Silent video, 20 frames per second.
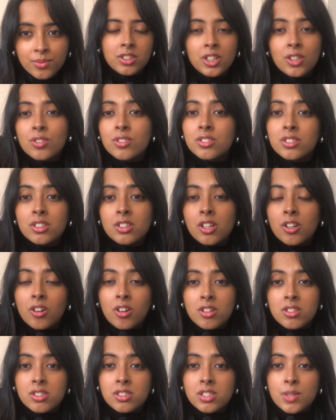They don't see the
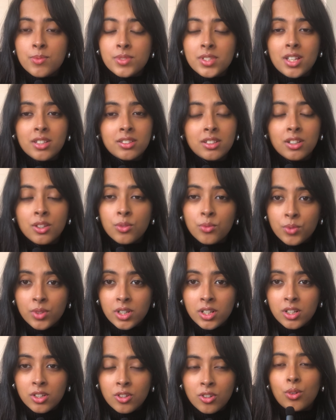concepts that didn't
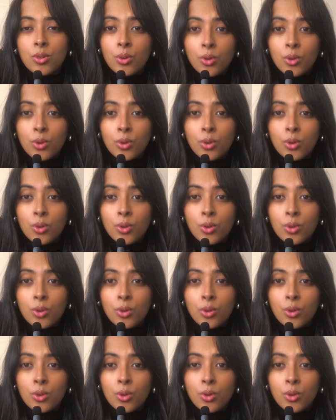work